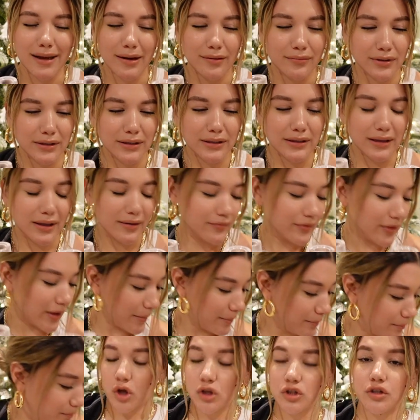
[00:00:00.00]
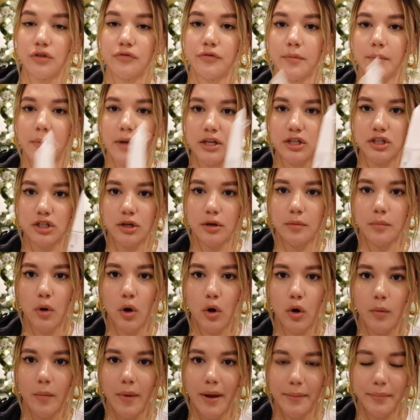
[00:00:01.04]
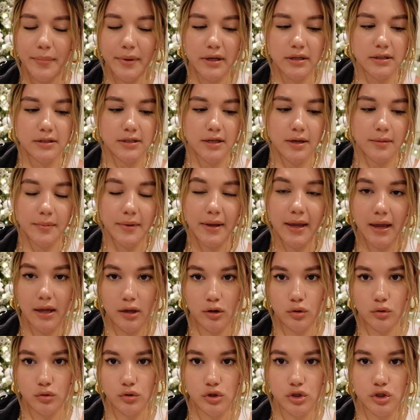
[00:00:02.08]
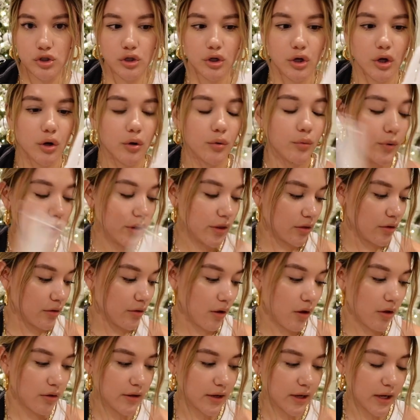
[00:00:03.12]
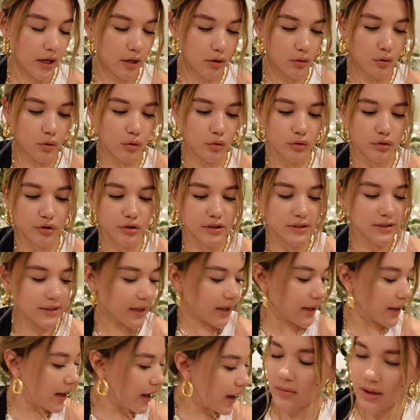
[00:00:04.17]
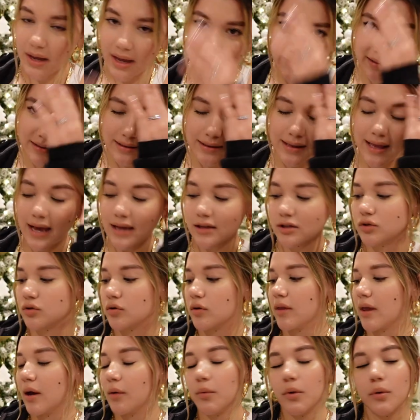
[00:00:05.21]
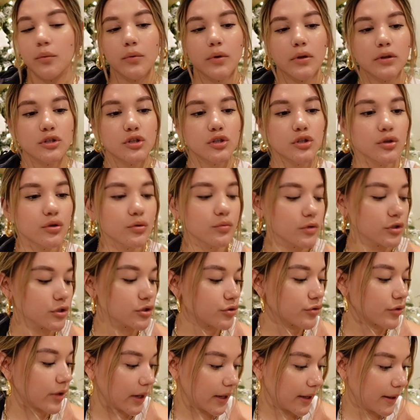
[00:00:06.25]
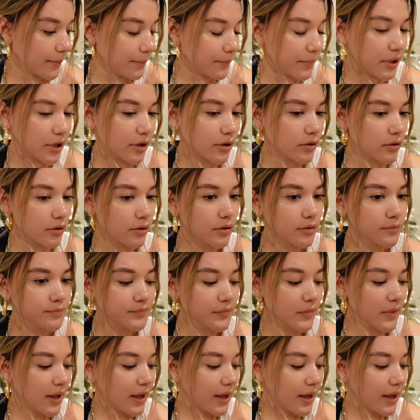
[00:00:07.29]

I really love them. Also from H&M Home, I picked up candles to go with all the candle holders that I got. And the last store that we went to was Crate and Barrel.